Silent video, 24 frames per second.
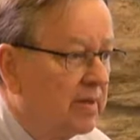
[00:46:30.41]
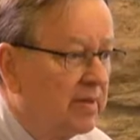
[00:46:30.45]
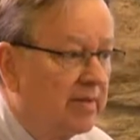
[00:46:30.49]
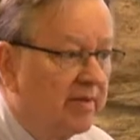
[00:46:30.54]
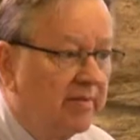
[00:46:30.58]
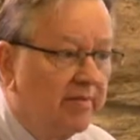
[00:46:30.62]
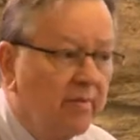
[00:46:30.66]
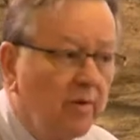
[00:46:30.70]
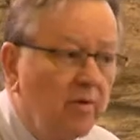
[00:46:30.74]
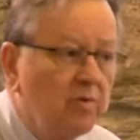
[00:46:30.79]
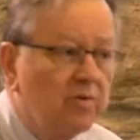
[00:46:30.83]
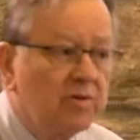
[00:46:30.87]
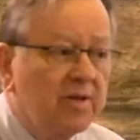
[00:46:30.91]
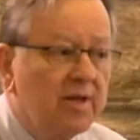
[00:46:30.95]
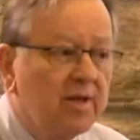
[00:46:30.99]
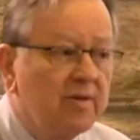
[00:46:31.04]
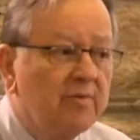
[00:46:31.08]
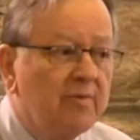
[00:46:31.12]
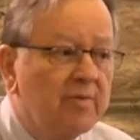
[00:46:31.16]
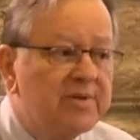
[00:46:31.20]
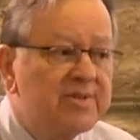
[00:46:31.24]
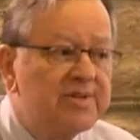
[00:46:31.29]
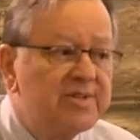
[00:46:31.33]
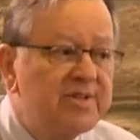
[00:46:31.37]
The
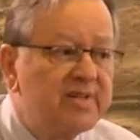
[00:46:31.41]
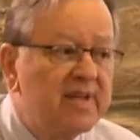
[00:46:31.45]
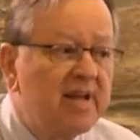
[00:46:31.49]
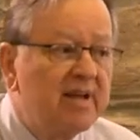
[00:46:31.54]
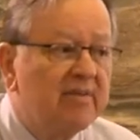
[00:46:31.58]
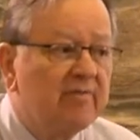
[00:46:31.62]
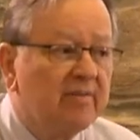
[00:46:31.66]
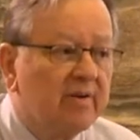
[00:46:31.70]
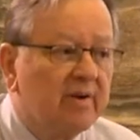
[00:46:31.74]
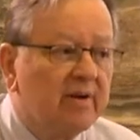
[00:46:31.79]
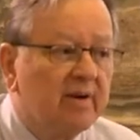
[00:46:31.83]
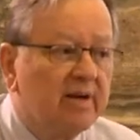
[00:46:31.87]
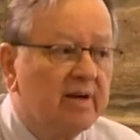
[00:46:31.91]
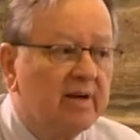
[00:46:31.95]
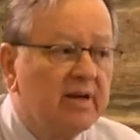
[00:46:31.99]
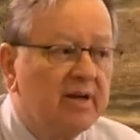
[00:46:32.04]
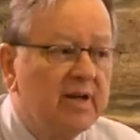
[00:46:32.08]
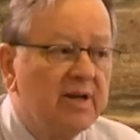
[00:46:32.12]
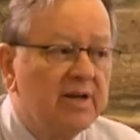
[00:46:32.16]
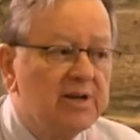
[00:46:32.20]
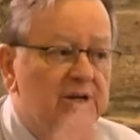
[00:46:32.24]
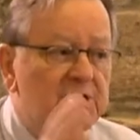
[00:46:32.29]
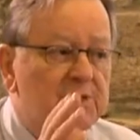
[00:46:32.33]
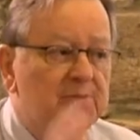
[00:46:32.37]
voting was never
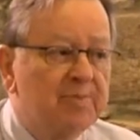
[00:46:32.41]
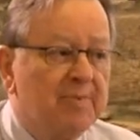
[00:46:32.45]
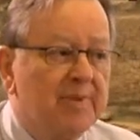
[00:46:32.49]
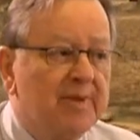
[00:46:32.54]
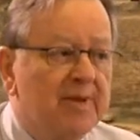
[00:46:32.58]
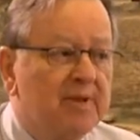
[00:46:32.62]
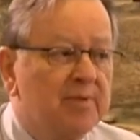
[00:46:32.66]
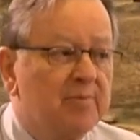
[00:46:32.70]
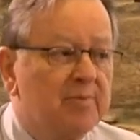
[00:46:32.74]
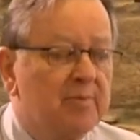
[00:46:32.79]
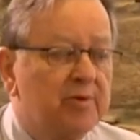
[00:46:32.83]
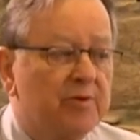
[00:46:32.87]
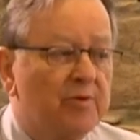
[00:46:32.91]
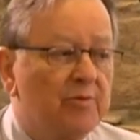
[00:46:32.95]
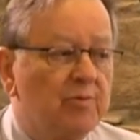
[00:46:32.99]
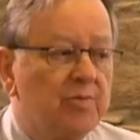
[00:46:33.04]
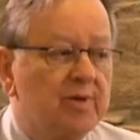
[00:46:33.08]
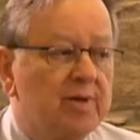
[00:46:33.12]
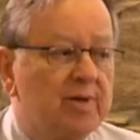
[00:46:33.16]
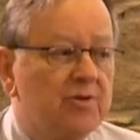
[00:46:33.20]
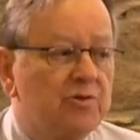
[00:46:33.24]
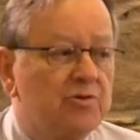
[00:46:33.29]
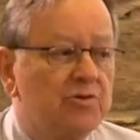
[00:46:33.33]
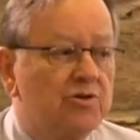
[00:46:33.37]
split
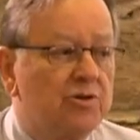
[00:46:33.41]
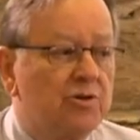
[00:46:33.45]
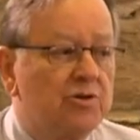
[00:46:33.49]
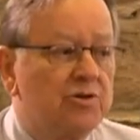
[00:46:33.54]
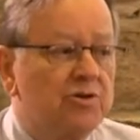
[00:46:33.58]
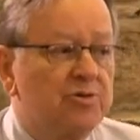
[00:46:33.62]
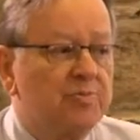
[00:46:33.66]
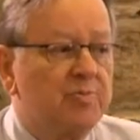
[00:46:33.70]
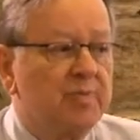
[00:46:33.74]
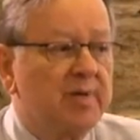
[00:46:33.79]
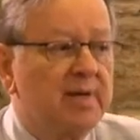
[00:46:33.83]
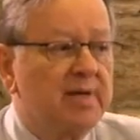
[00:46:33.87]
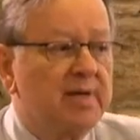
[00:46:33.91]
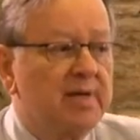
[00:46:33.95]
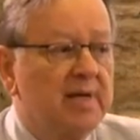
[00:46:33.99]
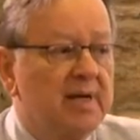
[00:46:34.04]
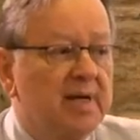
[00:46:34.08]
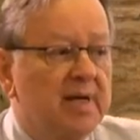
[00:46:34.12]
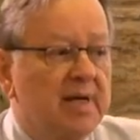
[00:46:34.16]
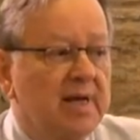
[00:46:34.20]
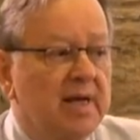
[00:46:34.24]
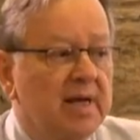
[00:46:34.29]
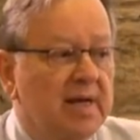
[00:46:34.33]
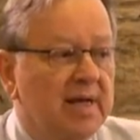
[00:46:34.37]
between
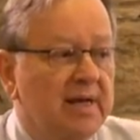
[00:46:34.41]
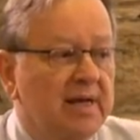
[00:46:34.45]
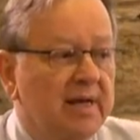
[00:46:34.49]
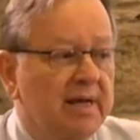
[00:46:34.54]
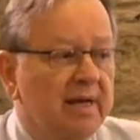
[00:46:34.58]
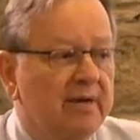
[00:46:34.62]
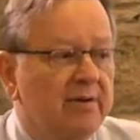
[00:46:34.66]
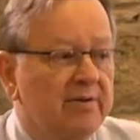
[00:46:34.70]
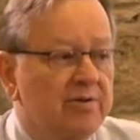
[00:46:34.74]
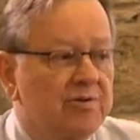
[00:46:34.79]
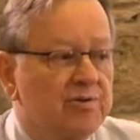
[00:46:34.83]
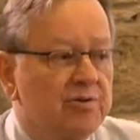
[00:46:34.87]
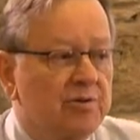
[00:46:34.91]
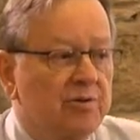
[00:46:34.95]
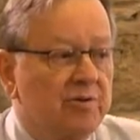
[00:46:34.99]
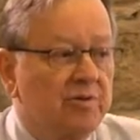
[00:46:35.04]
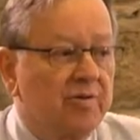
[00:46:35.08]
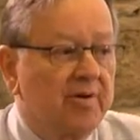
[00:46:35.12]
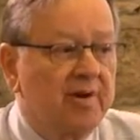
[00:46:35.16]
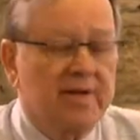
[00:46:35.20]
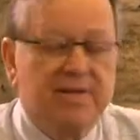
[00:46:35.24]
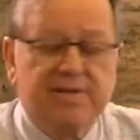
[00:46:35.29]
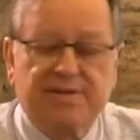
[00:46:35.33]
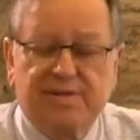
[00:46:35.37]
churchmen and
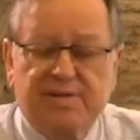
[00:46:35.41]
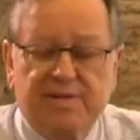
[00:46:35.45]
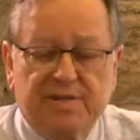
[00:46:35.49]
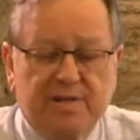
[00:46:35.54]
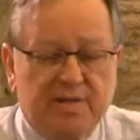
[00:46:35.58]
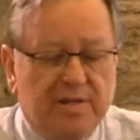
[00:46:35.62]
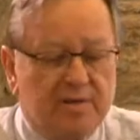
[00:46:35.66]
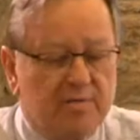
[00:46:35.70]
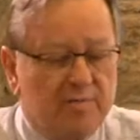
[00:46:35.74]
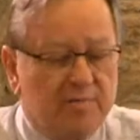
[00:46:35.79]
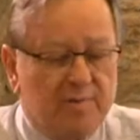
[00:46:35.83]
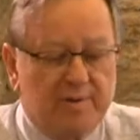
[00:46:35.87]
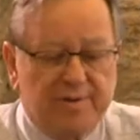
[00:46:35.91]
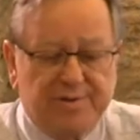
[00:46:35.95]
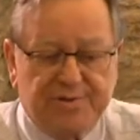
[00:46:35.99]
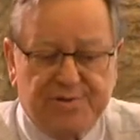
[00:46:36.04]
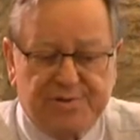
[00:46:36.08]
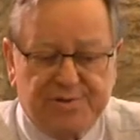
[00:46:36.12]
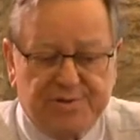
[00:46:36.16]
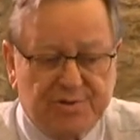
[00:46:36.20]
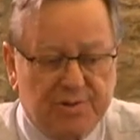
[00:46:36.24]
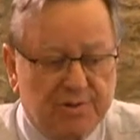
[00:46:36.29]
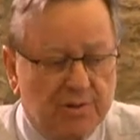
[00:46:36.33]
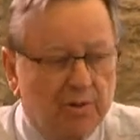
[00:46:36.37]
aristocrats. It
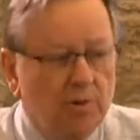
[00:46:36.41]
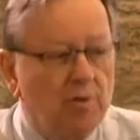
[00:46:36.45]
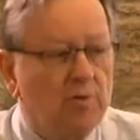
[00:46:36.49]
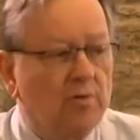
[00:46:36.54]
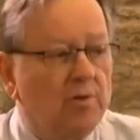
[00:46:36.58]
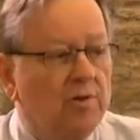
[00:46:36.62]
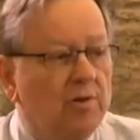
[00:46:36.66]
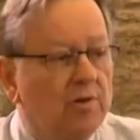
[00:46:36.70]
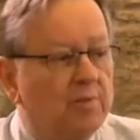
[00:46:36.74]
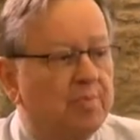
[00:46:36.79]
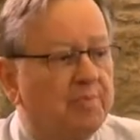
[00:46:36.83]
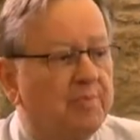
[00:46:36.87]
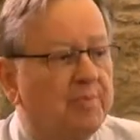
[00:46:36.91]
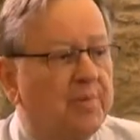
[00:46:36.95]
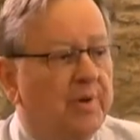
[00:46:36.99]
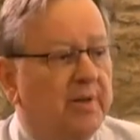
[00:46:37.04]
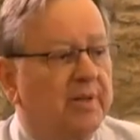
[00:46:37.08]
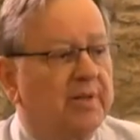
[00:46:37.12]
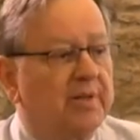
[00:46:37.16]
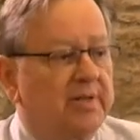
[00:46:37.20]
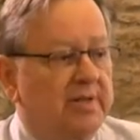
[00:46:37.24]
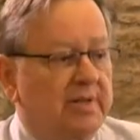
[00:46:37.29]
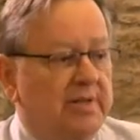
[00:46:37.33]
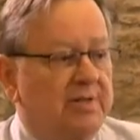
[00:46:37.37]
was local
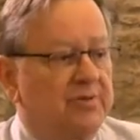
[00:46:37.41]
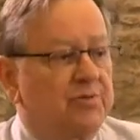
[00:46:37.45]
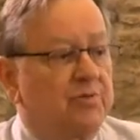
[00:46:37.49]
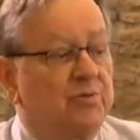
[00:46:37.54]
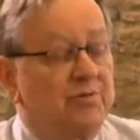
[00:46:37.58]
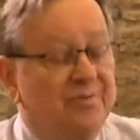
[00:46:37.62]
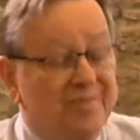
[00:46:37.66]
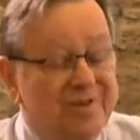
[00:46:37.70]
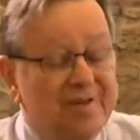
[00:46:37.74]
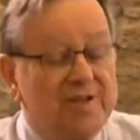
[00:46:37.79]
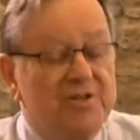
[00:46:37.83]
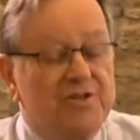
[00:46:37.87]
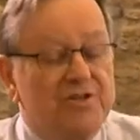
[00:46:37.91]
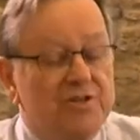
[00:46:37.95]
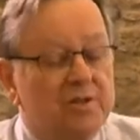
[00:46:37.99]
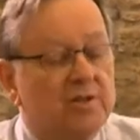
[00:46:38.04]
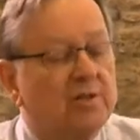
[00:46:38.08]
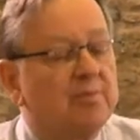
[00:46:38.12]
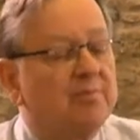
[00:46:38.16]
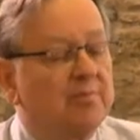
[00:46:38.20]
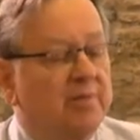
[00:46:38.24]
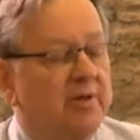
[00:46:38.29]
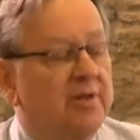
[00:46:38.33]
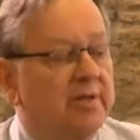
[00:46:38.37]
politics or
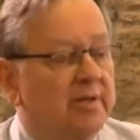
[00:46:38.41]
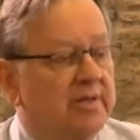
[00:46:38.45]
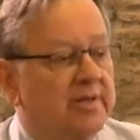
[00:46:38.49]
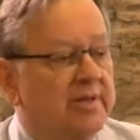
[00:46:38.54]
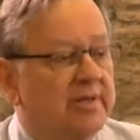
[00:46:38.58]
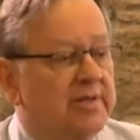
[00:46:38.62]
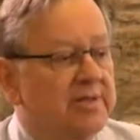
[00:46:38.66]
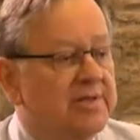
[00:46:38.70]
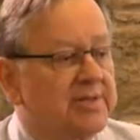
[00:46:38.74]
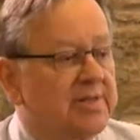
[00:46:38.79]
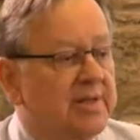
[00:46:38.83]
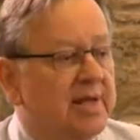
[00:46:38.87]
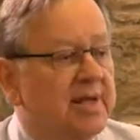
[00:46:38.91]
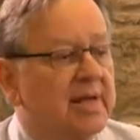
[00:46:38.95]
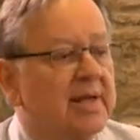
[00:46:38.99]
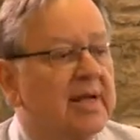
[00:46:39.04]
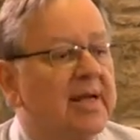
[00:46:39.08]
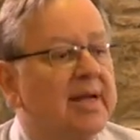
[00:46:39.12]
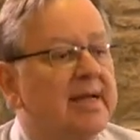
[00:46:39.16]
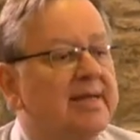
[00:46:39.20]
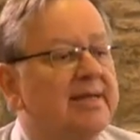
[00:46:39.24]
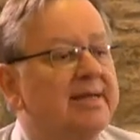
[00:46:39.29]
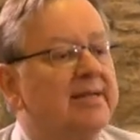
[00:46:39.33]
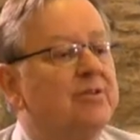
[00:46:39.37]
regional politics that
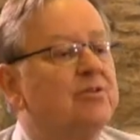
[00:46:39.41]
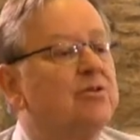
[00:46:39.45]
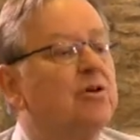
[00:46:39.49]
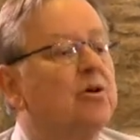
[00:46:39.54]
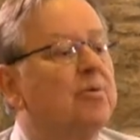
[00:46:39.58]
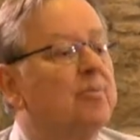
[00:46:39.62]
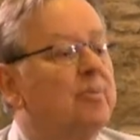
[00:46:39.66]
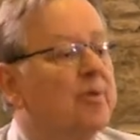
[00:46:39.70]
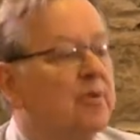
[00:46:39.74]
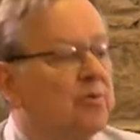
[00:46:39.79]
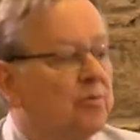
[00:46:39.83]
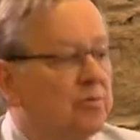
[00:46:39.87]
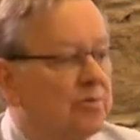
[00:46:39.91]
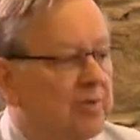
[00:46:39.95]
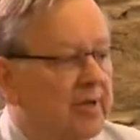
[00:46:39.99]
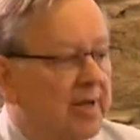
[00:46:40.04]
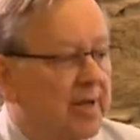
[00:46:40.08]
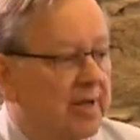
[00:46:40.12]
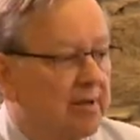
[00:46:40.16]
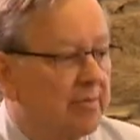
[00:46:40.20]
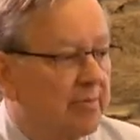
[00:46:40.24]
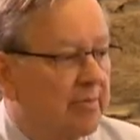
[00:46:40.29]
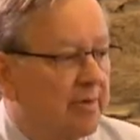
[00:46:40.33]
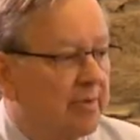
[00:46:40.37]
determined who the
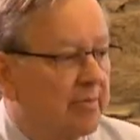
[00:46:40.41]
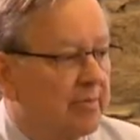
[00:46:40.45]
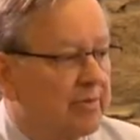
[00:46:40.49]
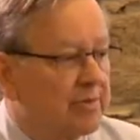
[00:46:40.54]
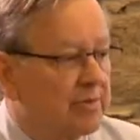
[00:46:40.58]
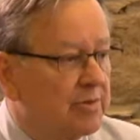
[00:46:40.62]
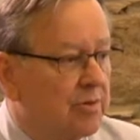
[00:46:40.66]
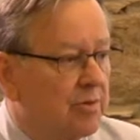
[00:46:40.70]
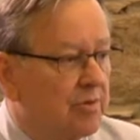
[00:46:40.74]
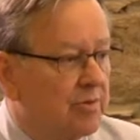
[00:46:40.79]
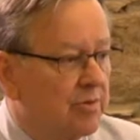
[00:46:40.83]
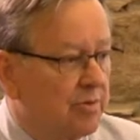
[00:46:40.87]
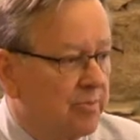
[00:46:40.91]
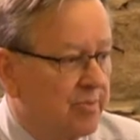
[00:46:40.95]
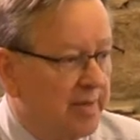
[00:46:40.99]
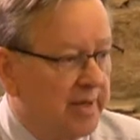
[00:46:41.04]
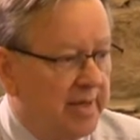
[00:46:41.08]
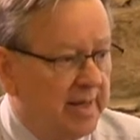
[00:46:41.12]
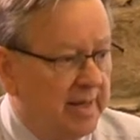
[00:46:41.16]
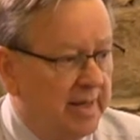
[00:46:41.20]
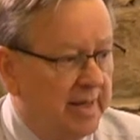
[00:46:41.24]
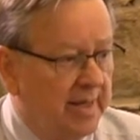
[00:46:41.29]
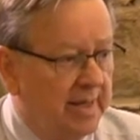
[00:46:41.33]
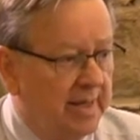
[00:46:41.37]
emperor was going to be.